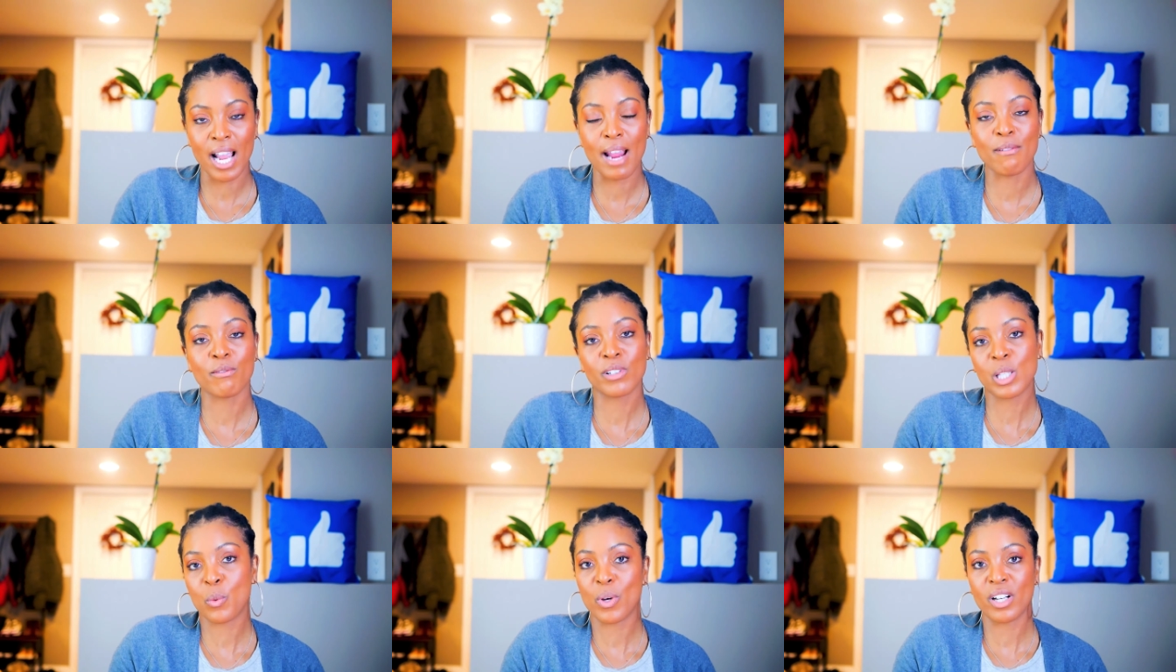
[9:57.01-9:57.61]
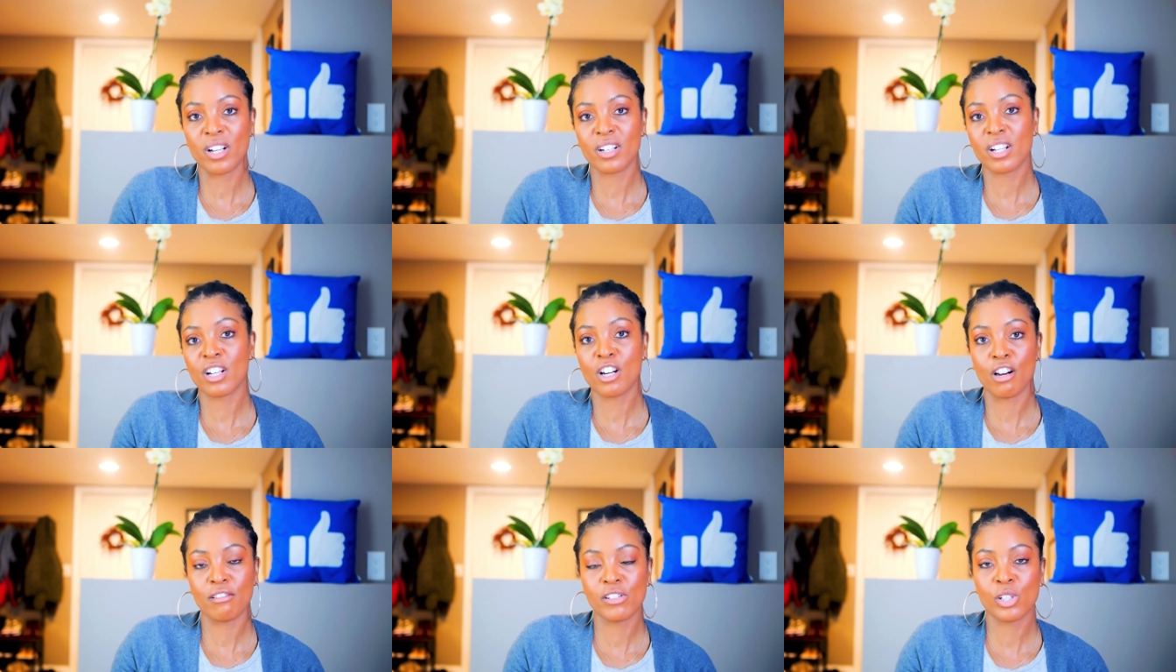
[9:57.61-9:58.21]
I really want to
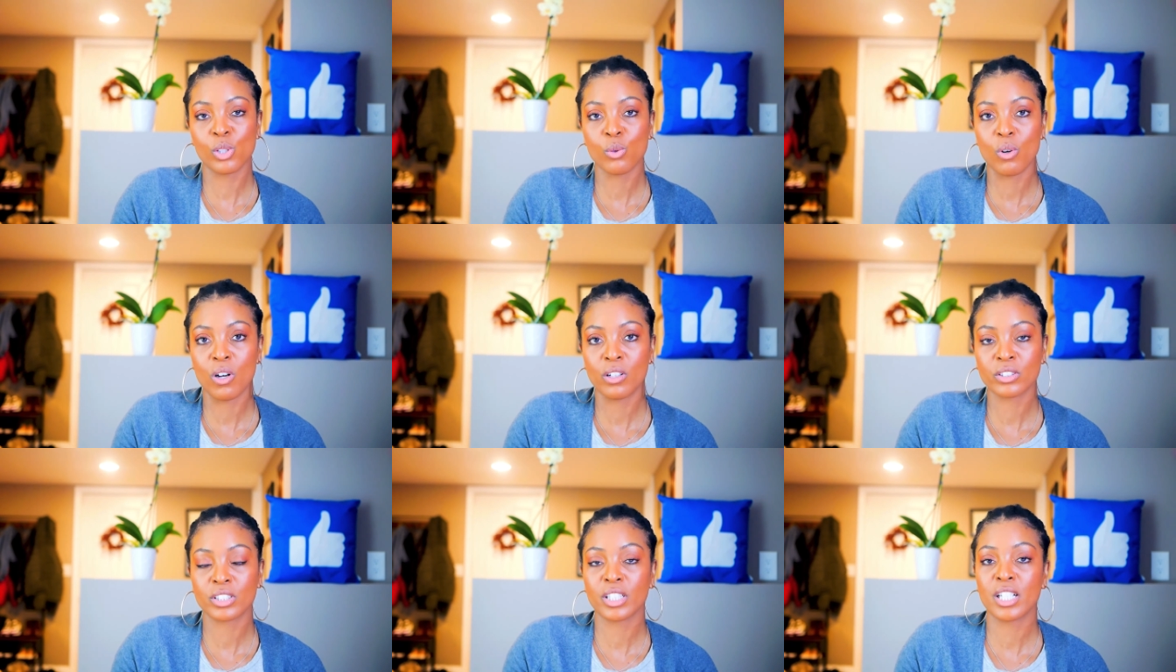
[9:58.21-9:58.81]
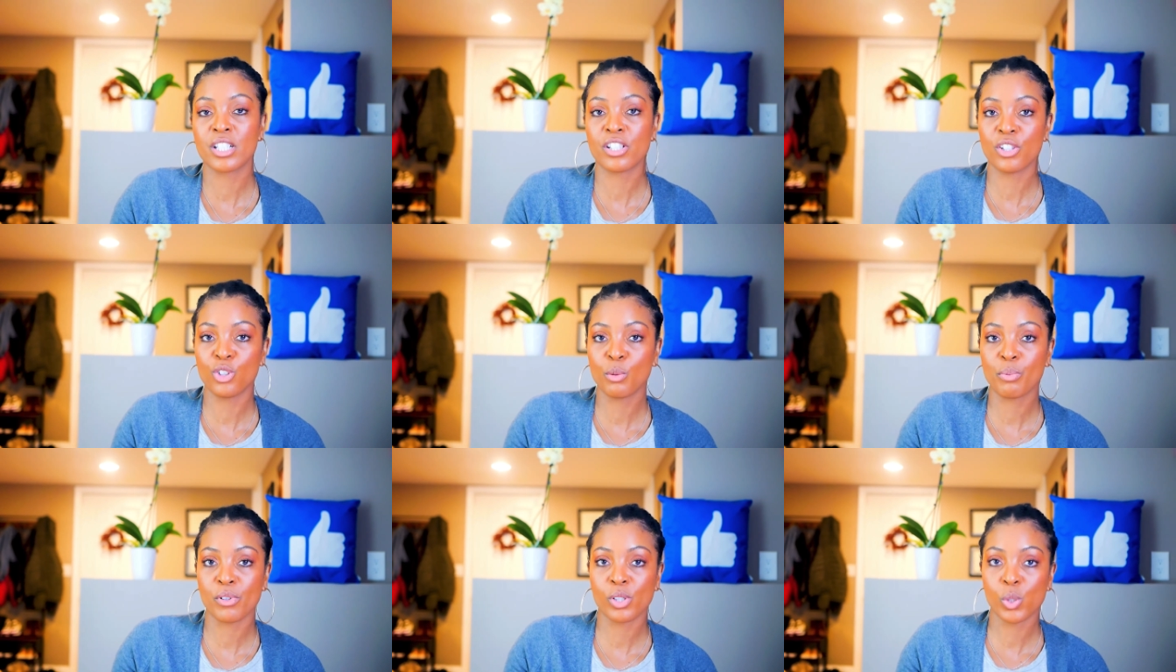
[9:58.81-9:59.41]
encourage you all to
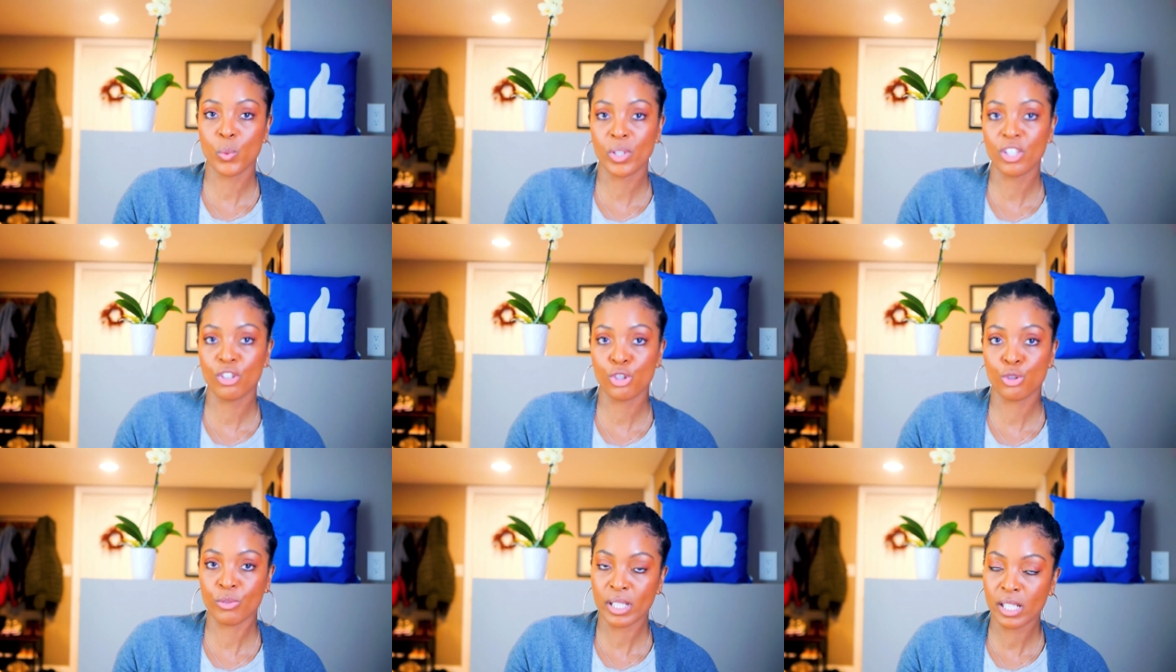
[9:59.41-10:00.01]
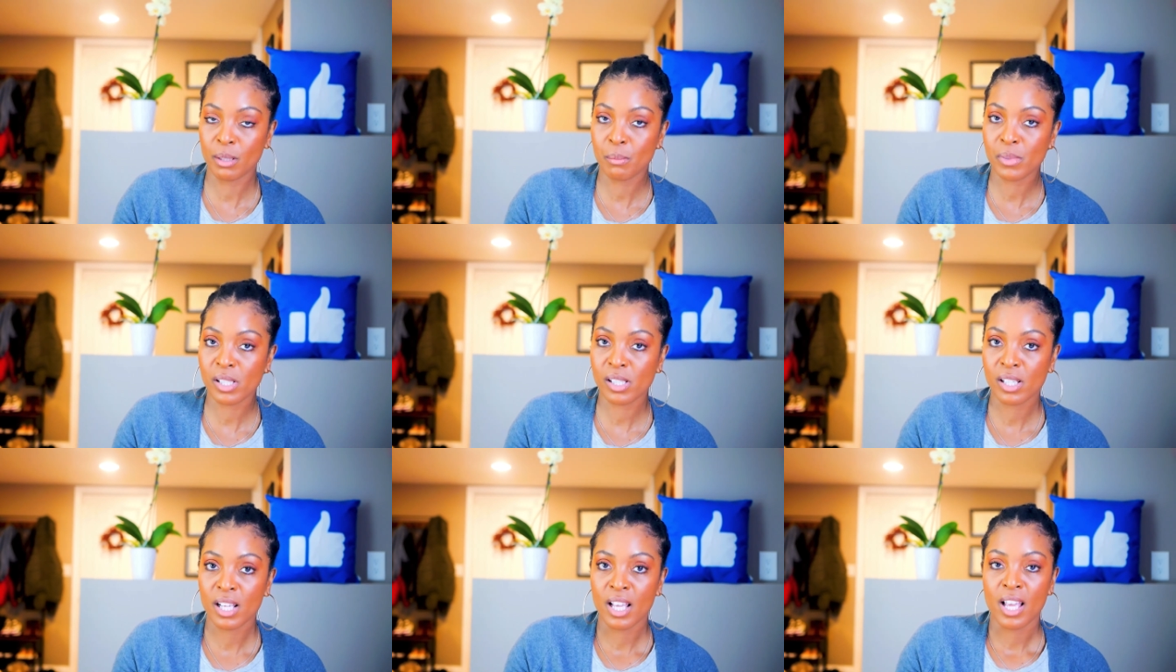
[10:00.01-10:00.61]
continue pursuing your
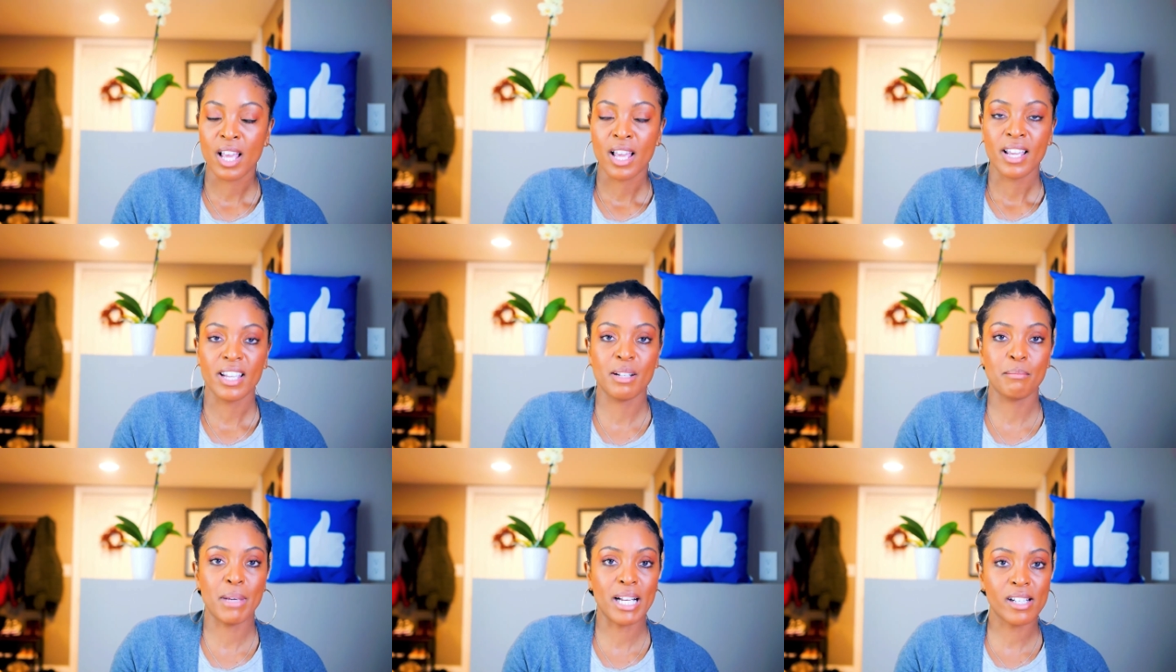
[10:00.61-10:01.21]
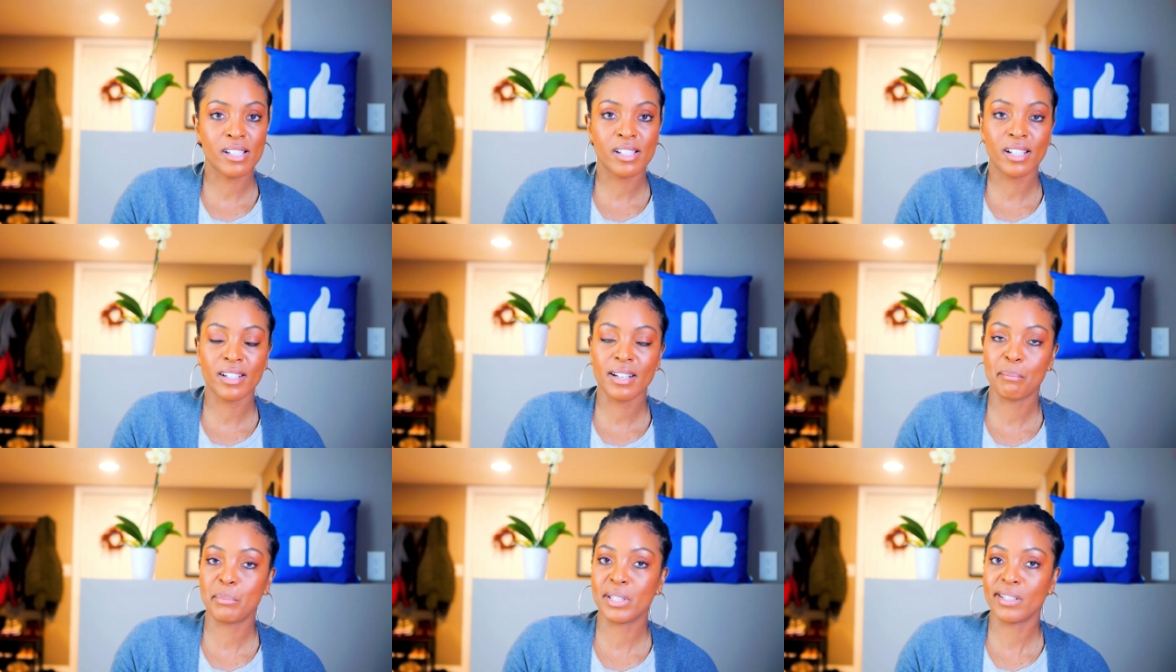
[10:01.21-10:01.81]
dreams in medicine
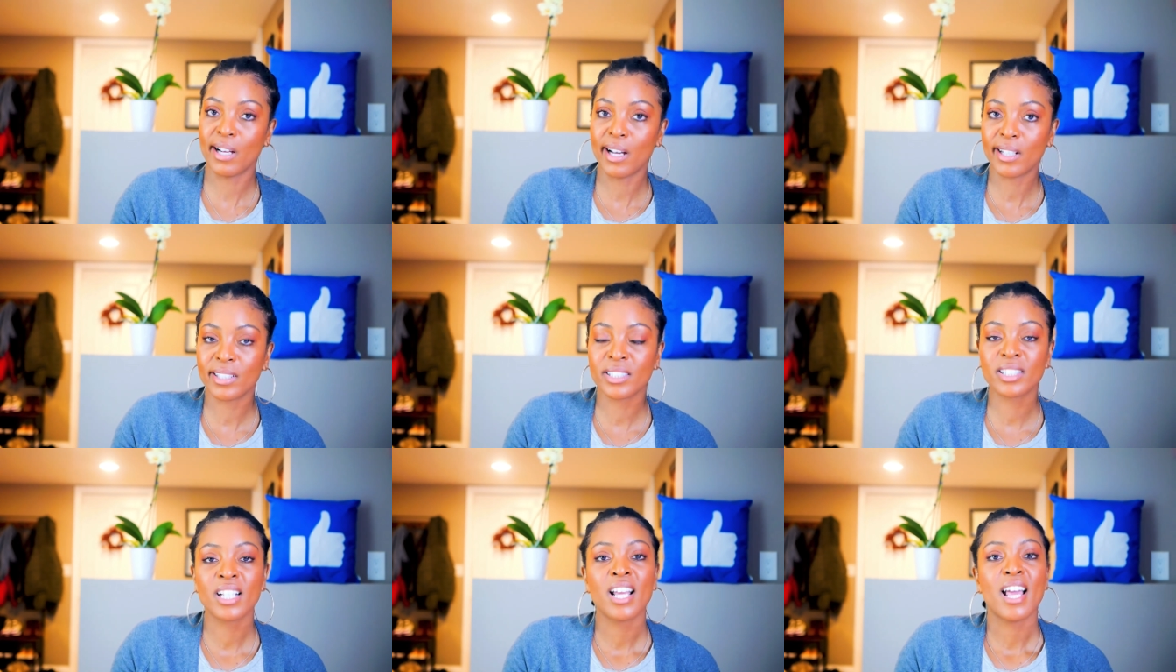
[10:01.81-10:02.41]
and beyond.